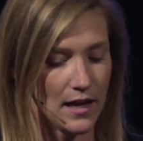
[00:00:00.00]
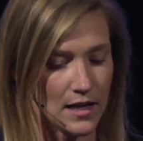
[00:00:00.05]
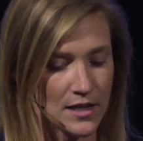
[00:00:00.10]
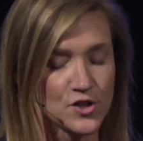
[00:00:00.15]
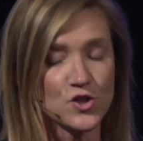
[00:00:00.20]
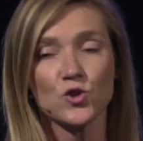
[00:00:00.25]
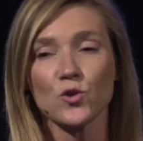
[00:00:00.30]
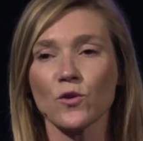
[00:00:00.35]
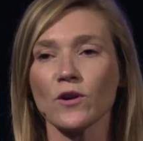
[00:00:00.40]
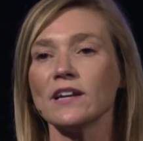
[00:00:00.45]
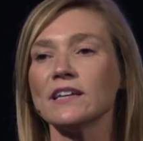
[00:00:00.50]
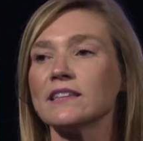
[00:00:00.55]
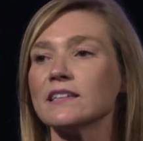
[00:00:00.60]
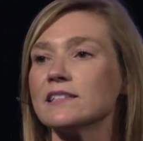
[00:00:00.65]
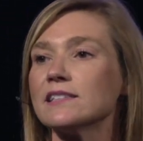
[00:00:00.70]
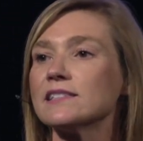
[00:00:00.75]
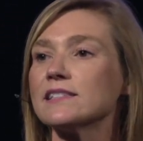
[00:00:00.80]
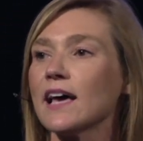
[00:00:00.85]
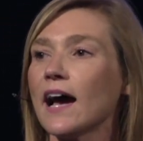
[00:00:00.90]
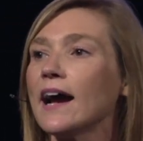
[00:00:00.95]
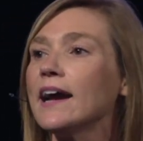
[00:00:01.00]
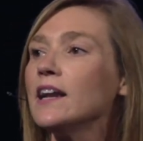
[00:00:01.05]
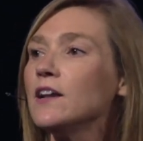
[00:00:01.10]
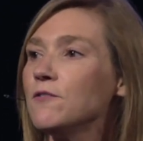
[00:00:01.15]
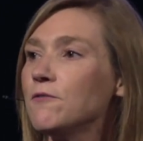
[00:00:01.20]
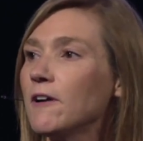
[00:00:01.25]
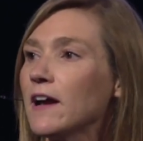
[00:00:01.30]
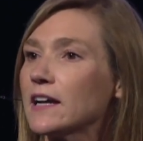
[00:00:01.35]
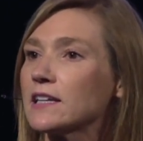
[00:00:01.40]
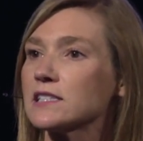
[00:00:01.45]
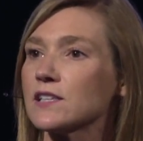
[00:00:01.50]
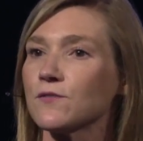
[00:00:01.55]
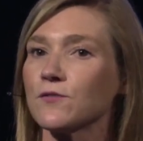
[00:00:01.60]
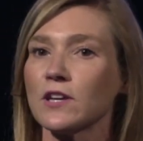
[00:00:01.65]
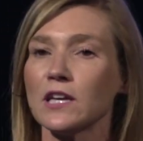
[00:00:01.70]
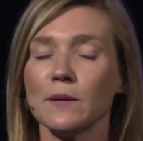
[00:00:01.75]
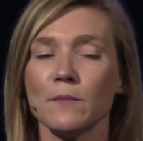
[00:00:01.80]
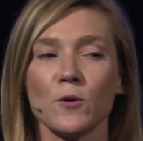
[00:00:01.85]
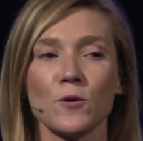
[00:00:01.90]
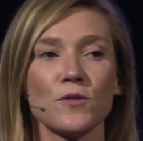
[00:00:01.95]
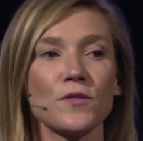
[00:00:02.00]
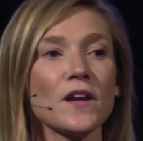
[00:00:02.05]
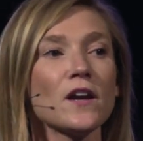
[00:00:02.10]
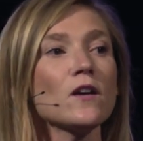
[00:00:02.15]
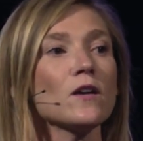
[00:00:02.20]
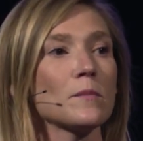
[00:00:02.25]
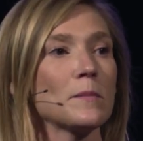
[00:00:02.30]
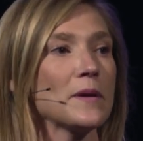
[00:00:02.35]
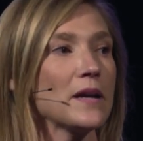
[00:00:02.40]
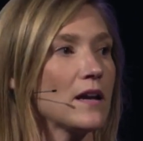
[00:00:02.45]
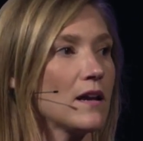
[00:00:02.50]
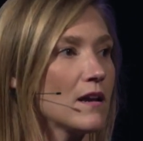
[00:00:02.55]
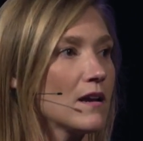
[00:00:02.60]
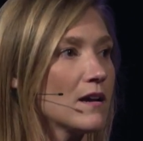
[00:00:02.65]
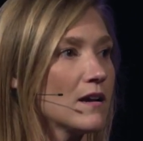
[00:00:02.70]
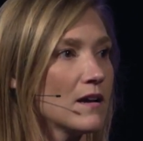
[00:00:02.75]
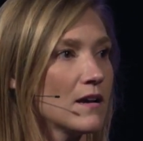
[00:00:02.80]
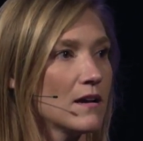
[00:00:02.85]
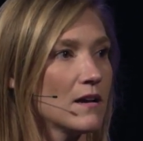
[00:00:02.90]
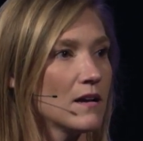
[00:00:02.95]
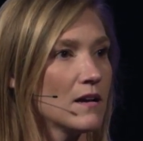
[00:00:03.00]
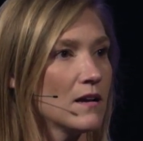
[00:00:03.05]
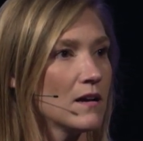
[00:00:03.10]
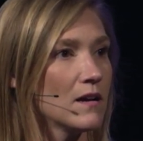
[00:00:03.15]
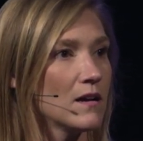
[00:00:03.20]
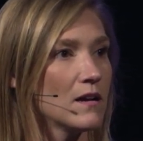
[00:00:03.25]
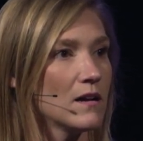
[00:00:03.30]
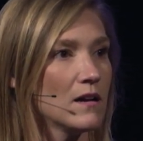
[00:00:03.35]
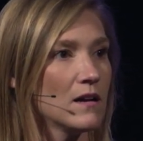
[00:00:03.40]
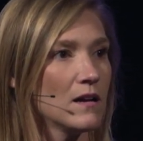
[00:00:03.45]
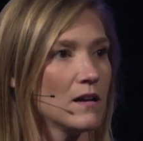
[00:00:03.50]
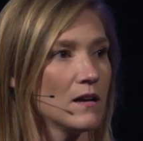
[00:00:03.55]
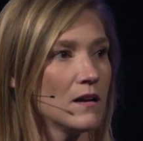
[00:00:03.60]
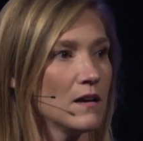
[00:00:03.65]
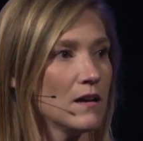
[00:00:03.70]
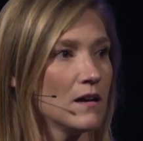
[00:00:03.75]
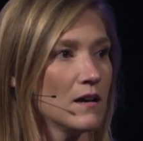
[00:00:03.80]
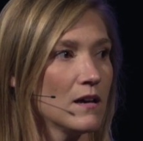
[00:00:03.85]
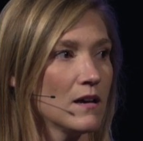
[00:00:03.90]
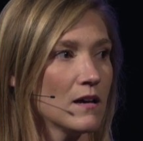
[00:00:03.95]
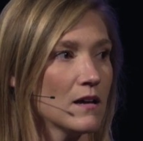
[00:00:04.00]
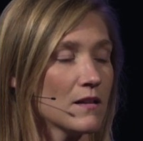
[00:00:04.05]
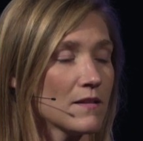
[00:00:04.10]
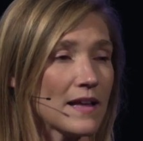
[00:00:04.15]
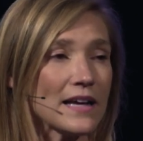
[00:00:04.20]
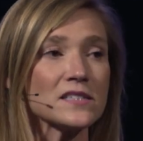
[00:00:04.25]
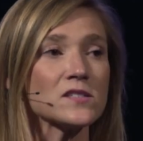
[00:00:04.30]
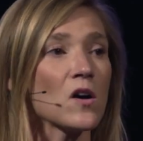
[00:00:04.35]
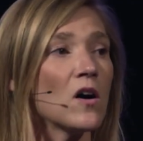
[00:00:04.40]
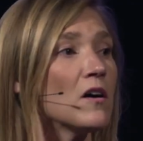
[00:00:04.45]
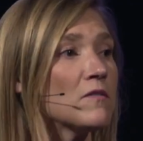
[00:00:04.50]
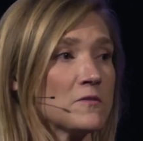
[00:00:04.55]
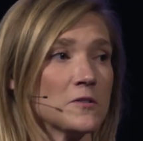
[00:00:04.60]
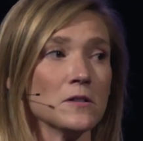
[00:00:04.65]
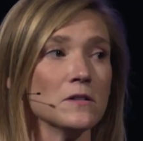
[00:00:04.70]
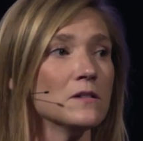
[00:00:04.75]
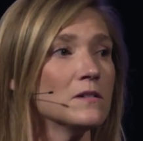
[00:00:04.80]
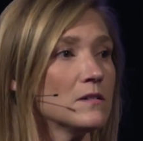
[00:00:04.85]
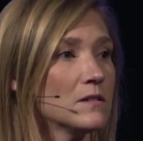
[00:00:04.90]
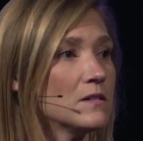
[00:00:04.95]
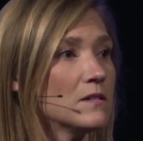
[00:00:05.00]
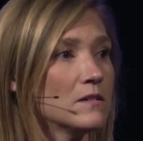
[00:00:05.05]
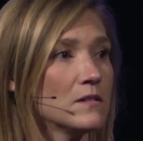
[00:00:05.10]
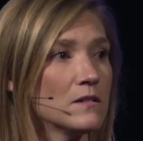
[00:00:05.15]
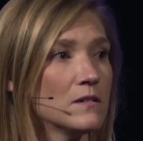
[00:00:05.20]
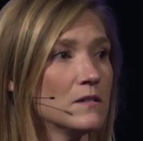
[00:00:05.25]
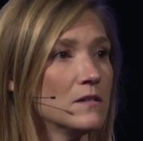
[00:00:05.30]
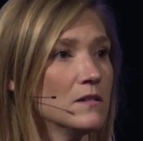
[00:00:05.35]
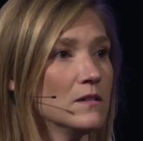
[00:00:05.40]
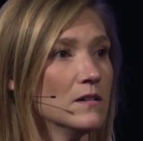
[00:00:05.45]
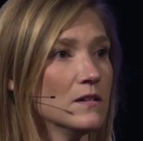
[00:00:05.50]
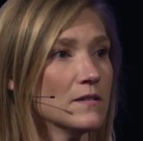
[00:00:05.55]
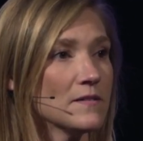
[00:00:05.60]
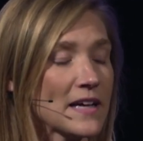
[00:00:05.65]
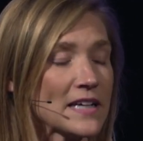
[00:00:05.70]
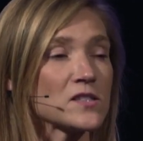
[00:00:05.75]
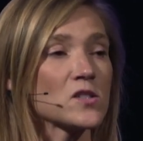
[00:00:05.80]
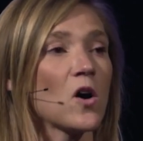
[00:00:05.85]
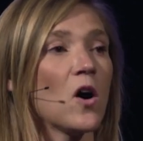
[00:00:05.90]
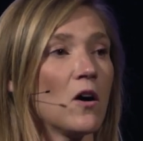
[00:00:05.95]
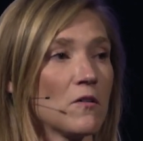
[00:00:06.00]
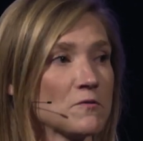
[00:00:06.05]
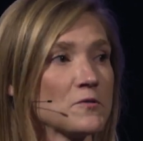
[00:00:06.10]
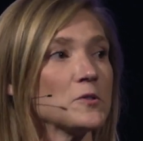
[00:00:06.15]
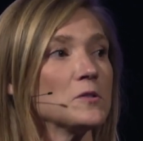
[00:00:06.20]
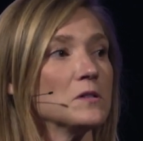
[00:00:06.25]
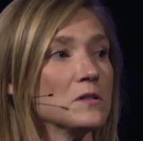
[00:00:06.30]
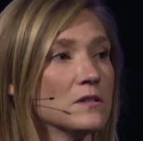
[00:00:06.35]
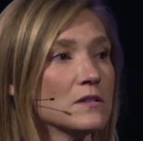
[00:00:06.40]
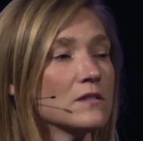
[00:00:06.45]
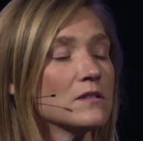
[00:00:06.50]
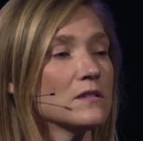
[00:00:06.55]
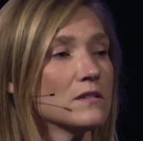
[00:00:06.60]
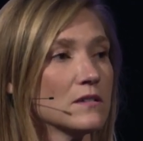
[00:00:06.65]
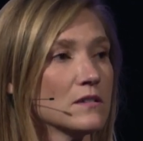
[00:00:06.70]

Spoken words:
enduring the side effects of chemotherapy. That's awful. That's awful.